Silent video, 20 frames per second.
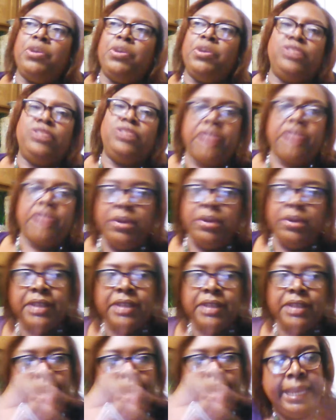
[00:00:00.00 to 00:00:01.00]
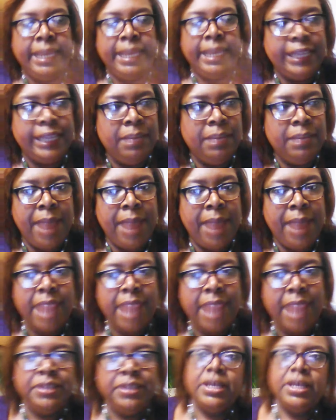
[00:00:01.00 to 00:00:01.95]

theories. They killing babies.